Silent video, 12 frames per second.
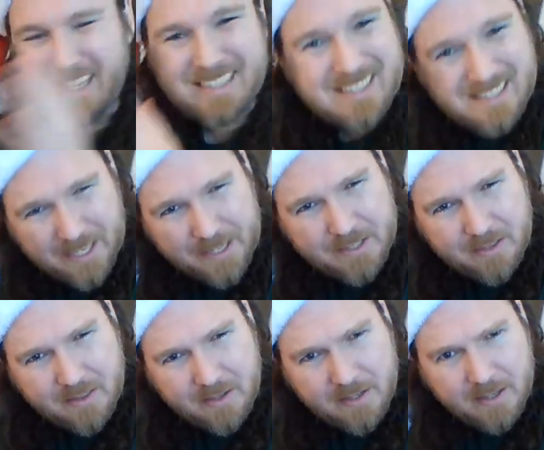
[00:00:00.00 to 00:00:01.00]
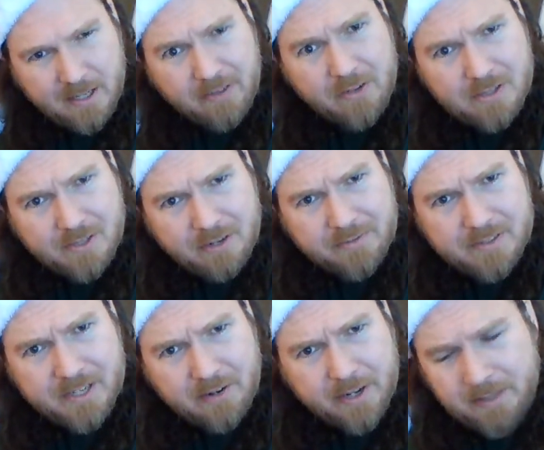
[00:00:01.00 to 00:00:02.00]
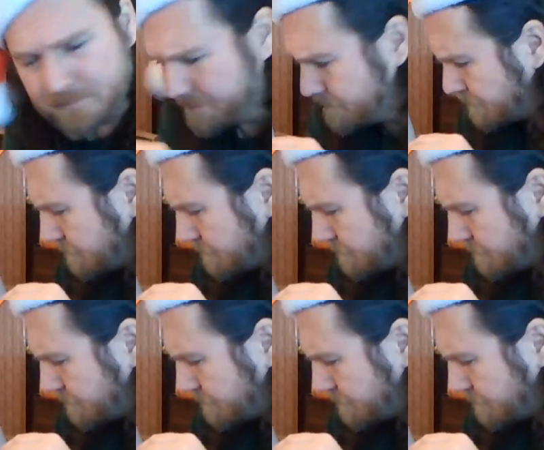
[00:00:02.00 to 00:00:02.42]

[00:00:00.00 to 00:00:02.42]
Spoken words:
sixth of your surface area.